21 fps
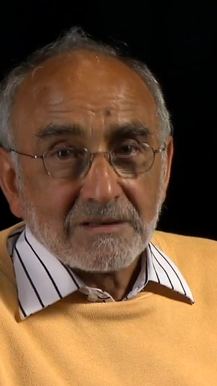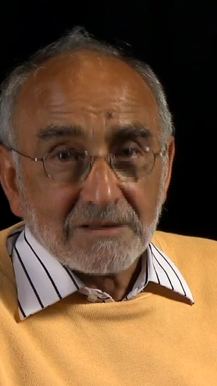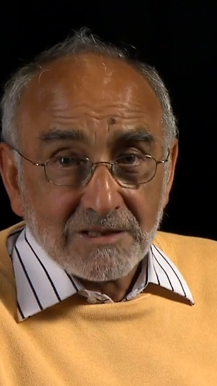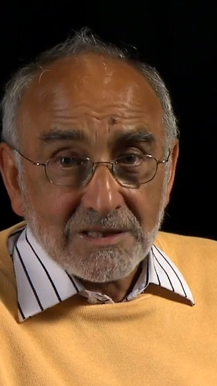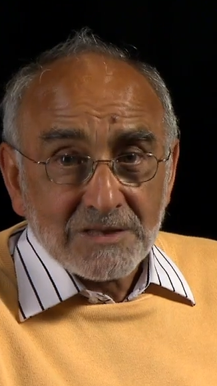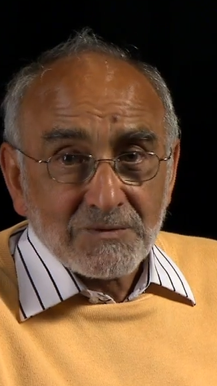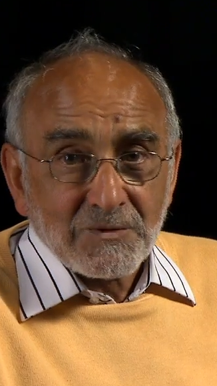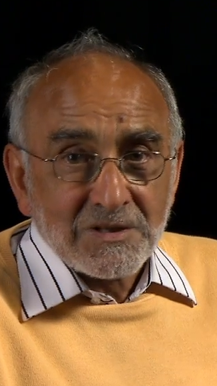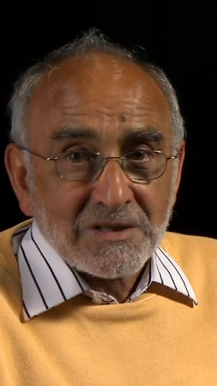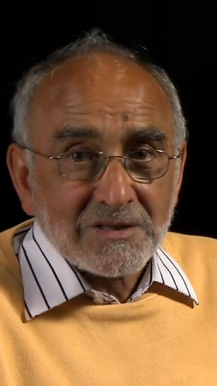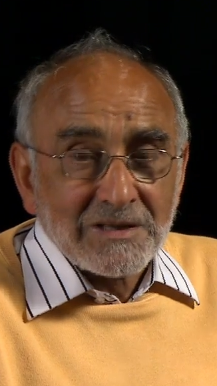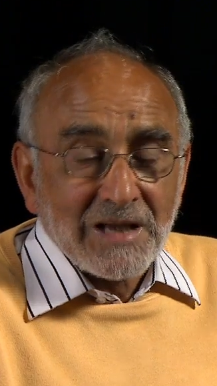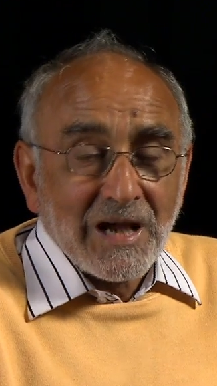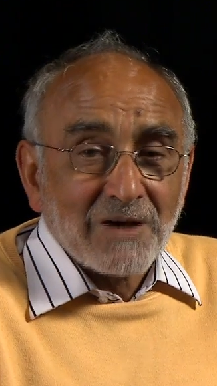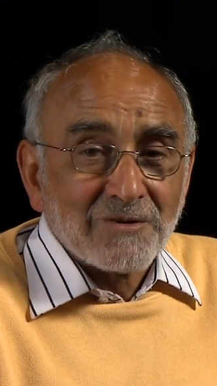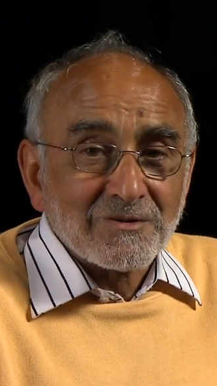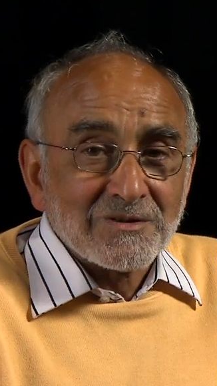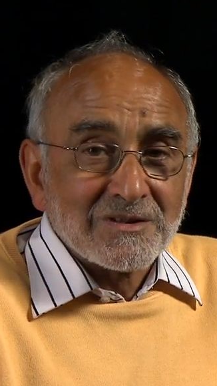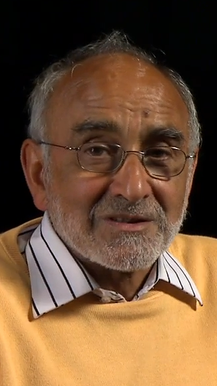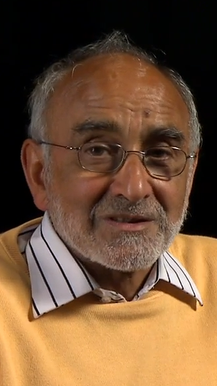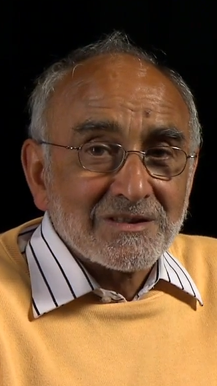This was
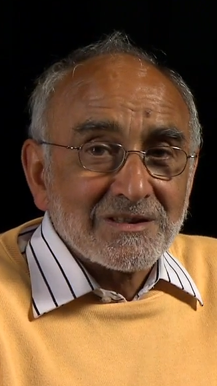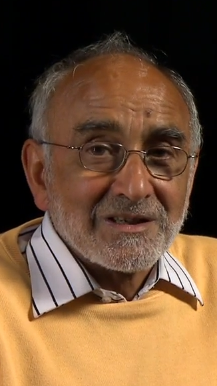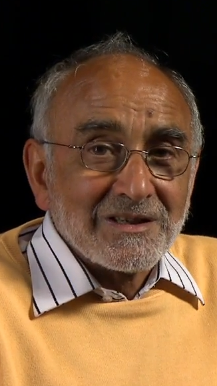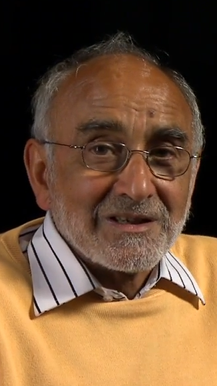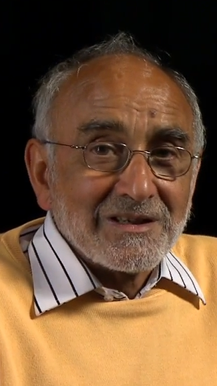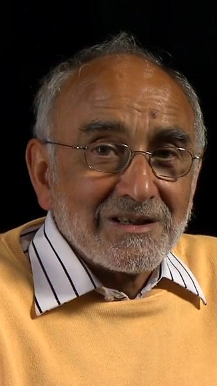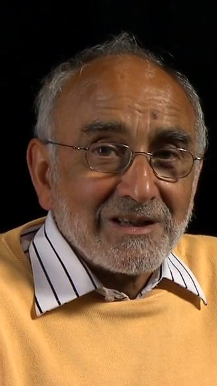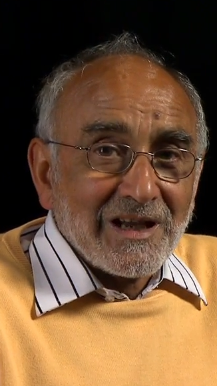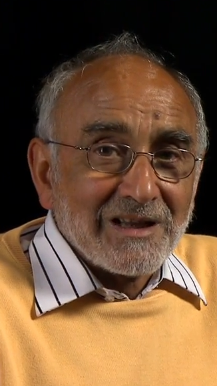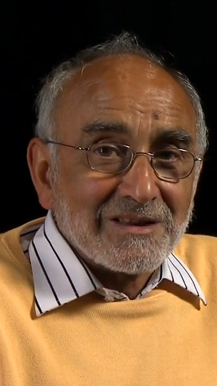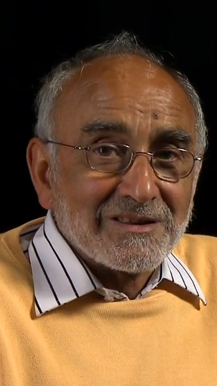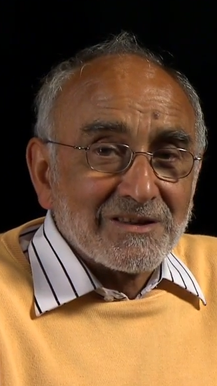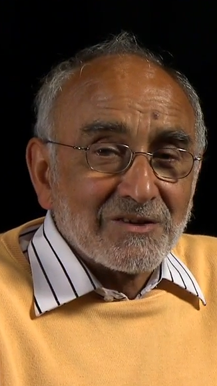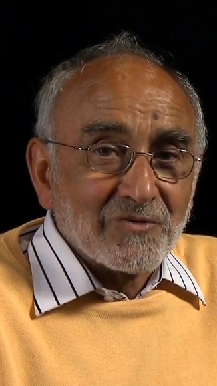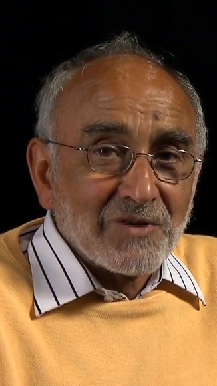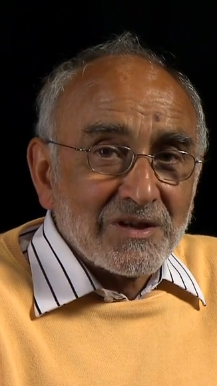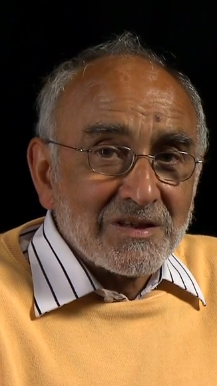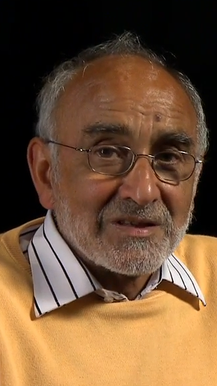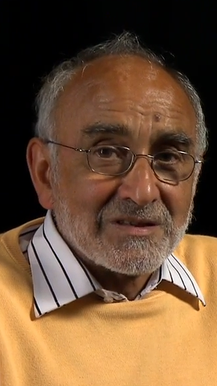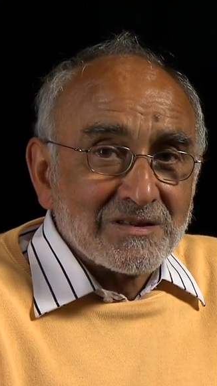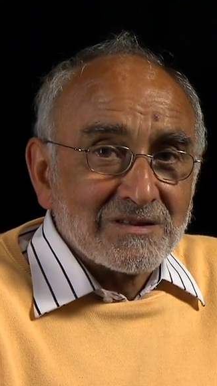announced at the
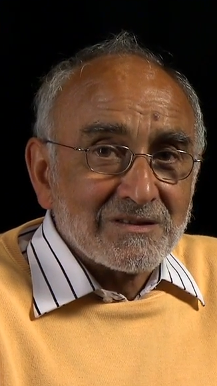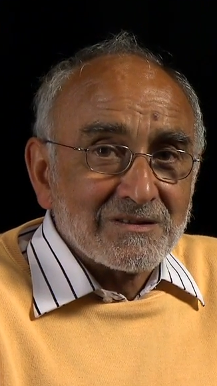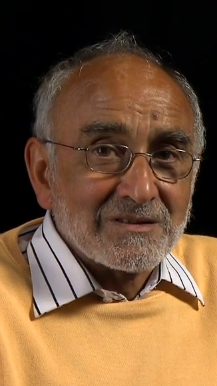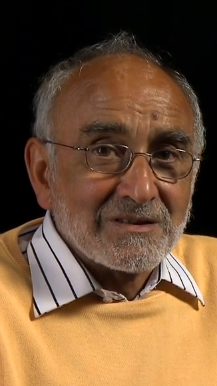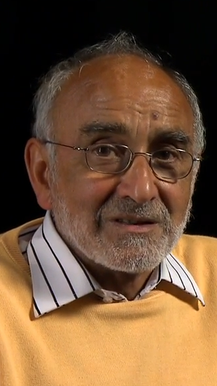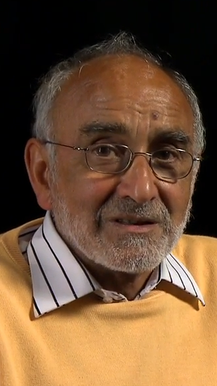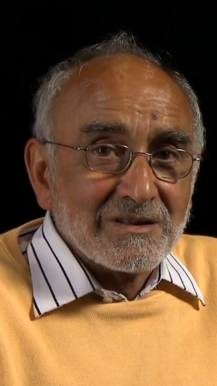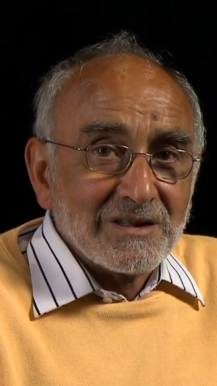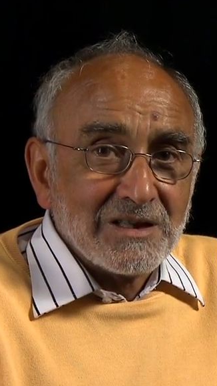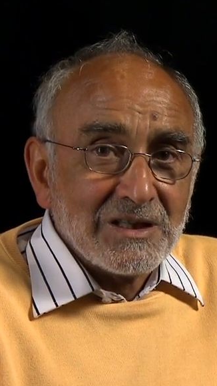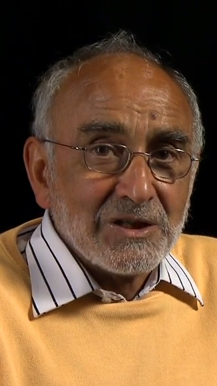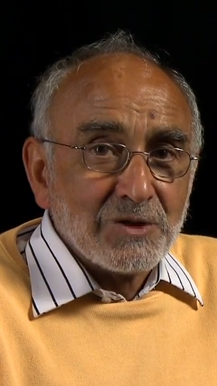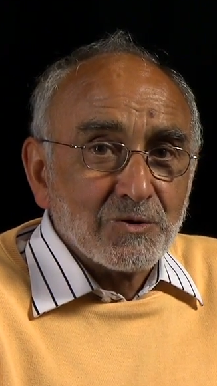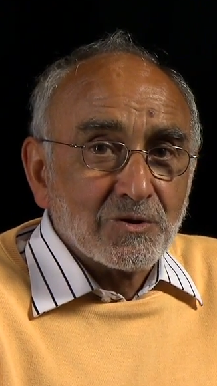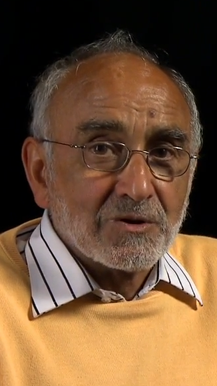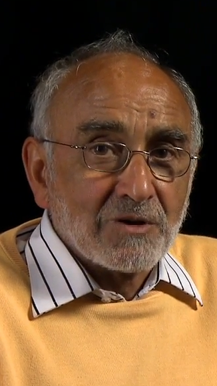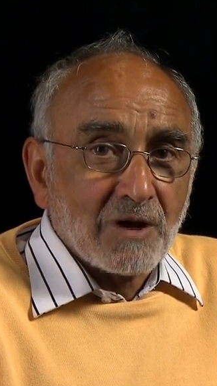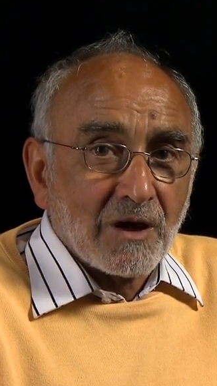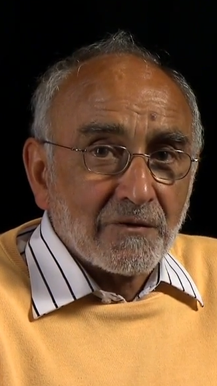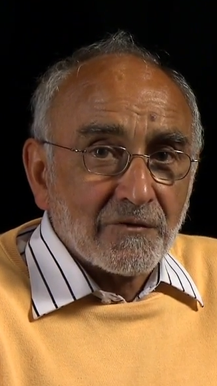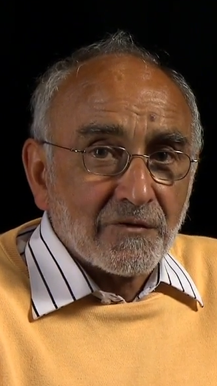recent EU
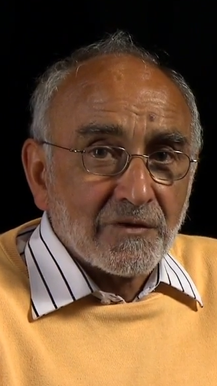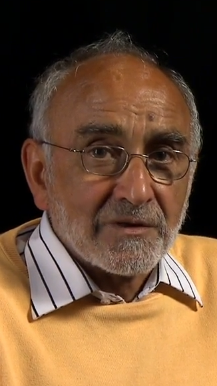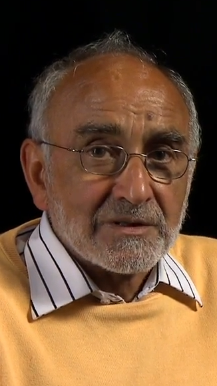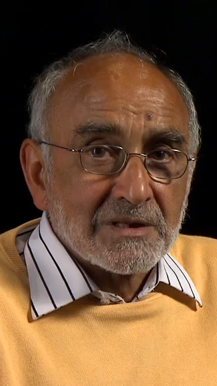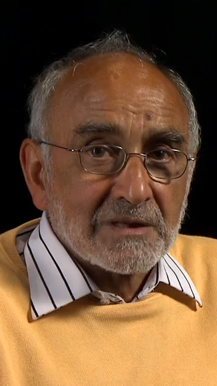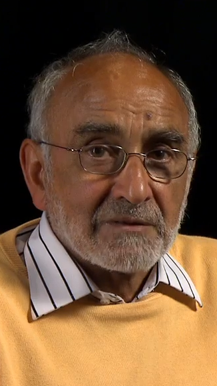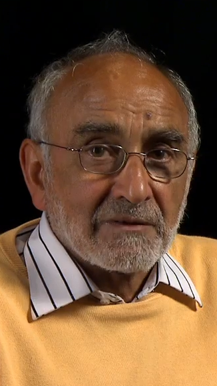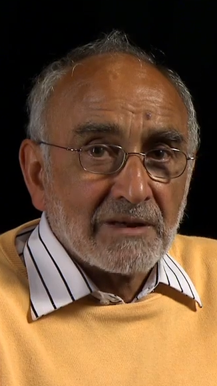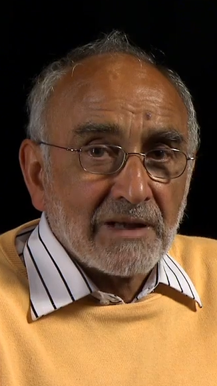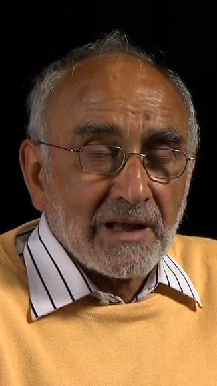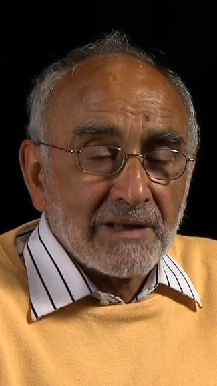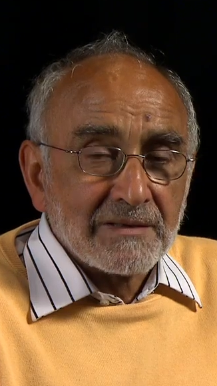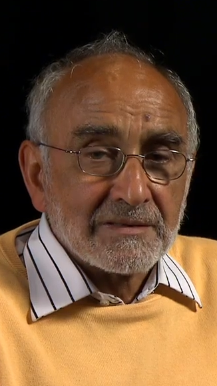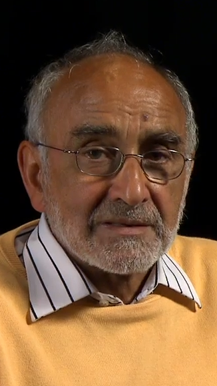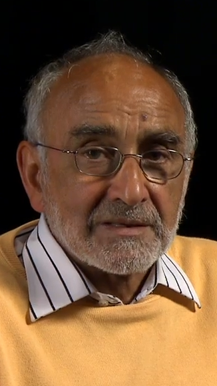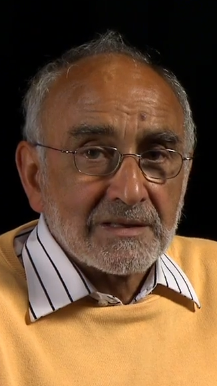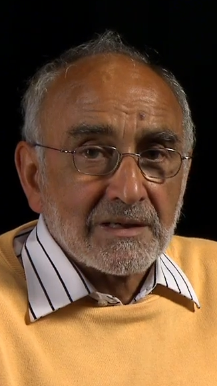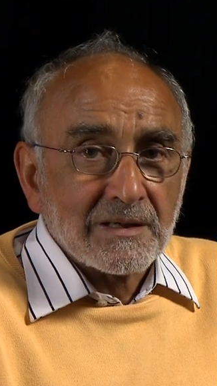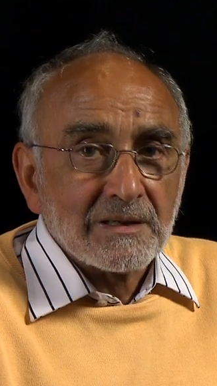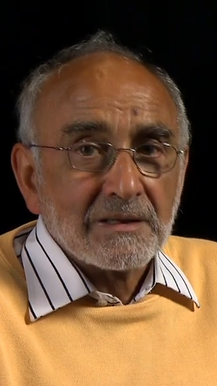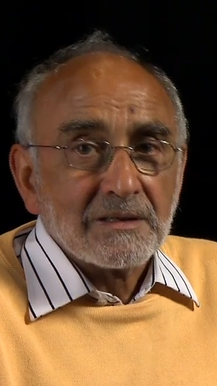conference in
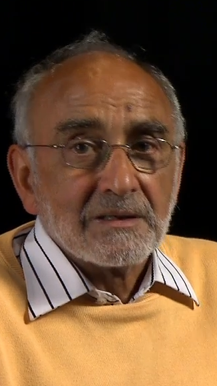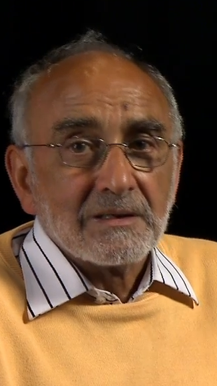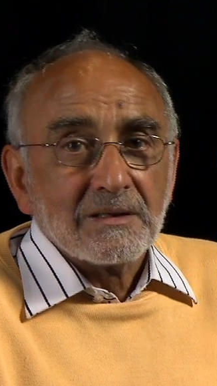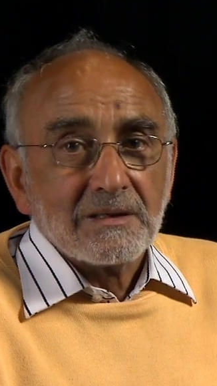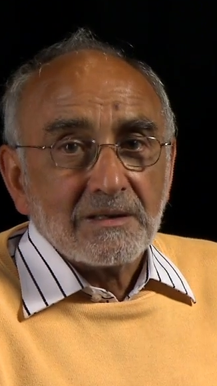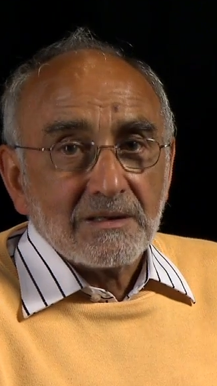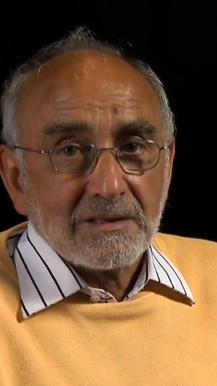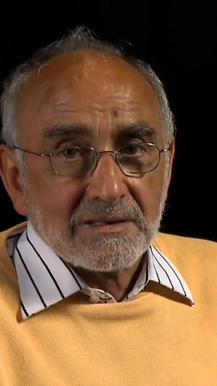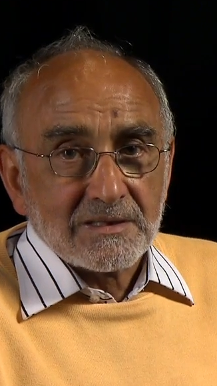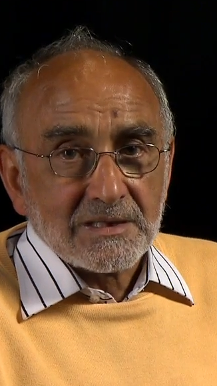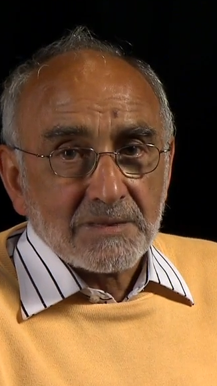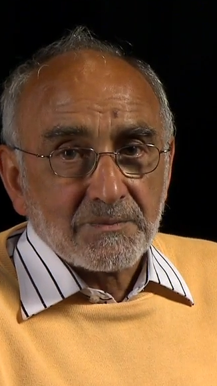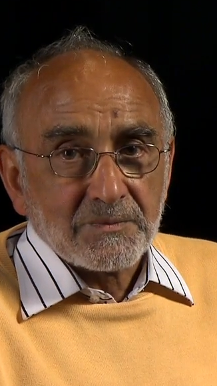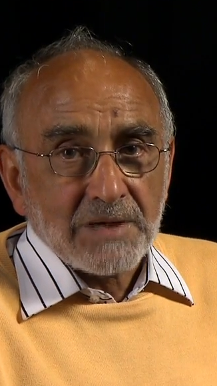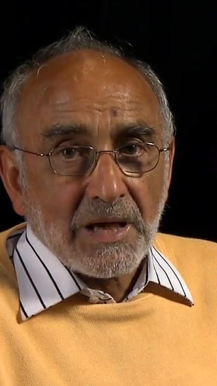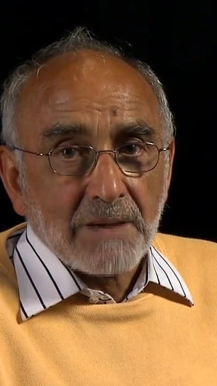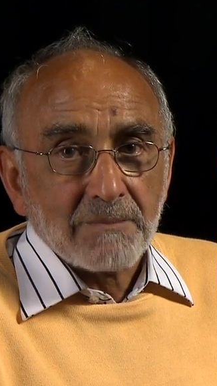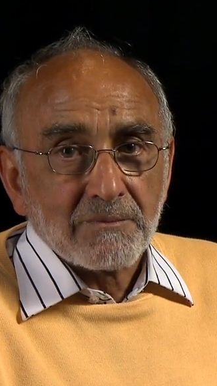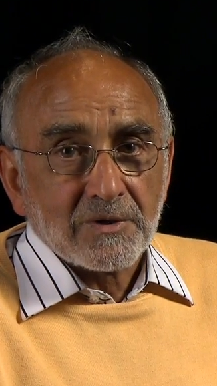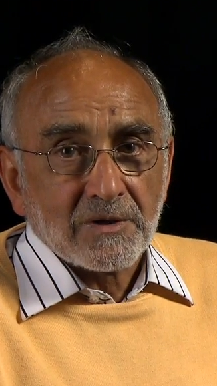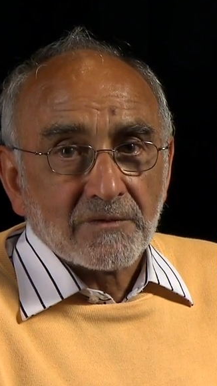Valencia in
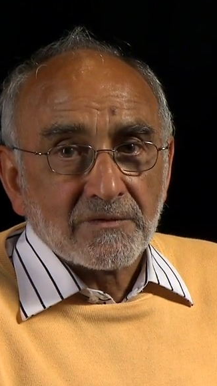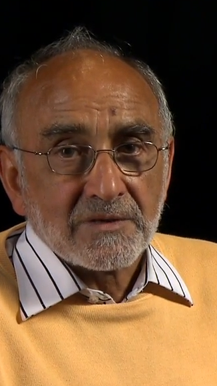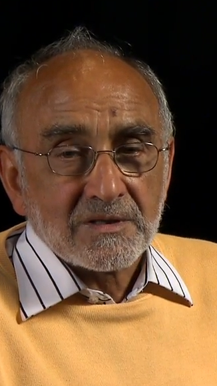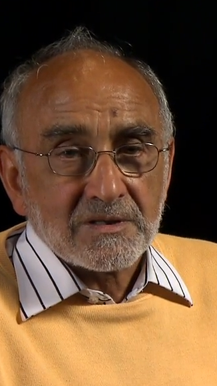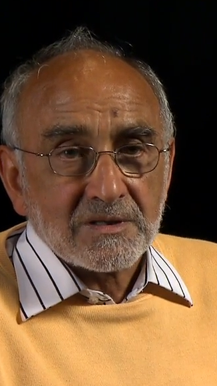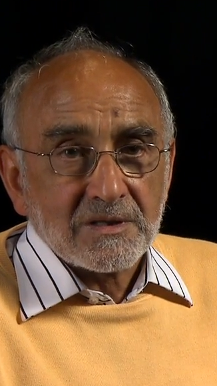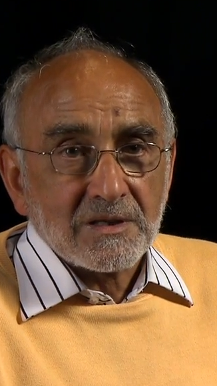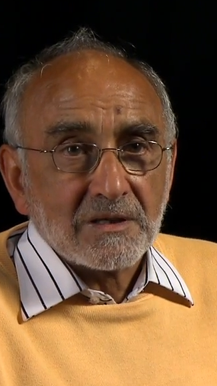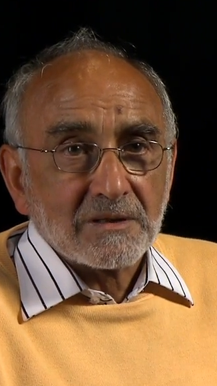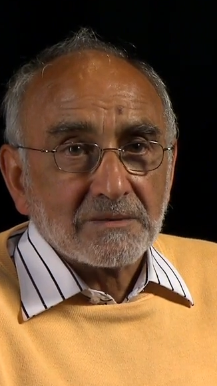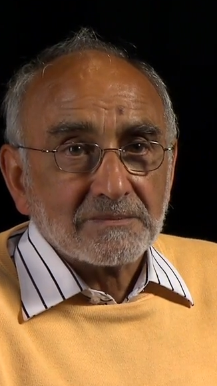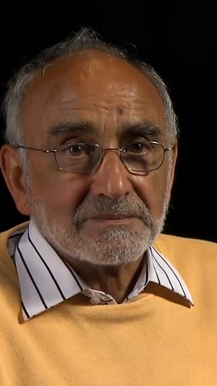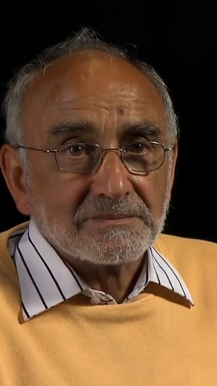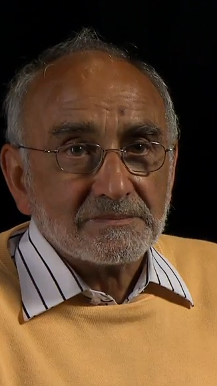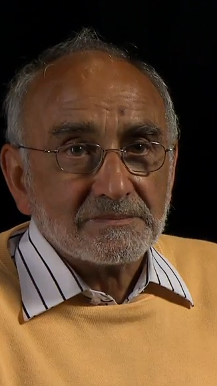September of this year.